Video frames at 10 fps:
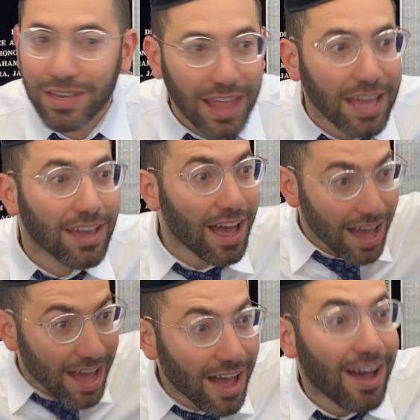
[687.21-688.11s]
You're like,
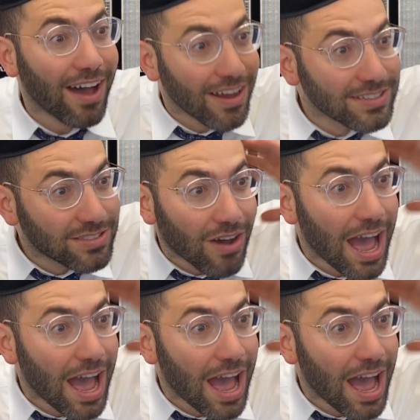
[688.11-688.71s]
oh, he's so